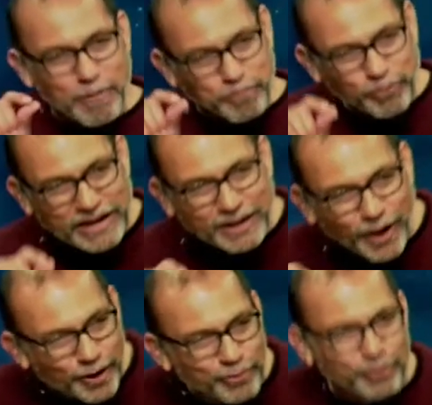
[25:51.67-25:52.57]

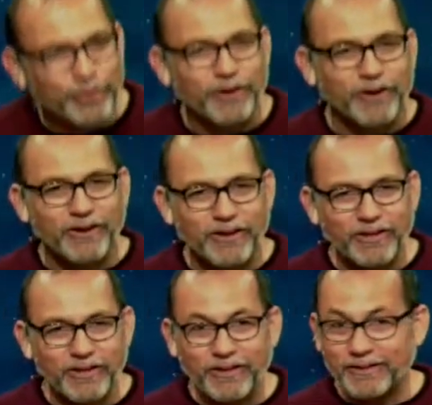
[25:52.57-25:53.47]
precursor
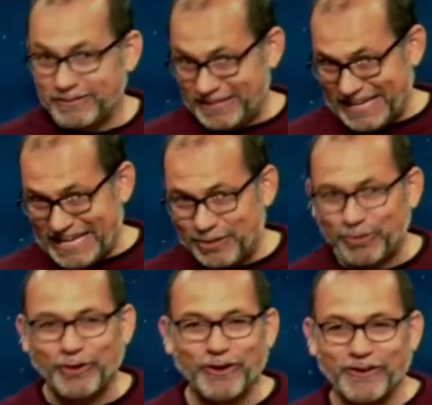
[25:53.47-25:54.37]
to
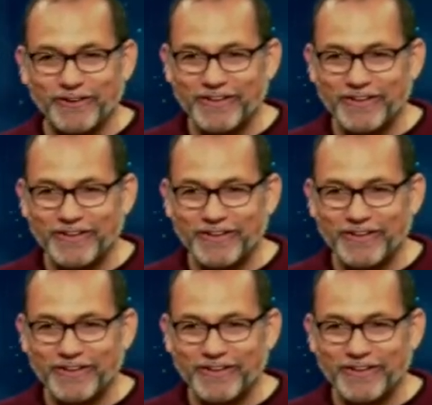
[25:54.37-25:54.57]
Easter.